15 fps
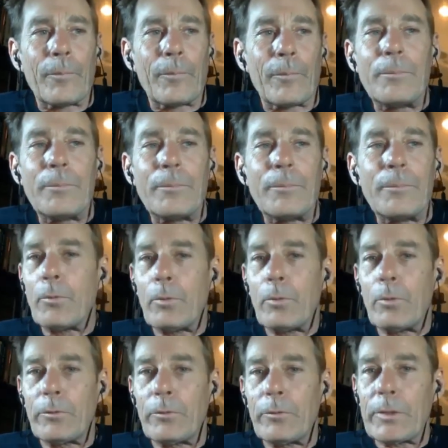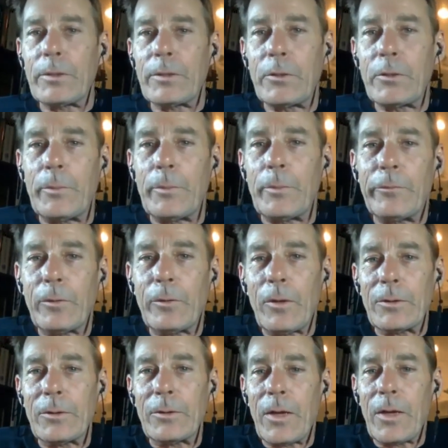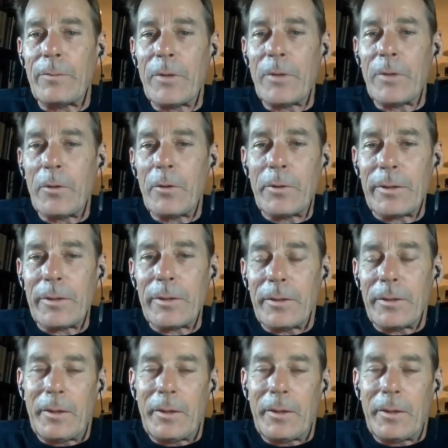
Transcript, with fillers: and people who have listened to me for a long time know that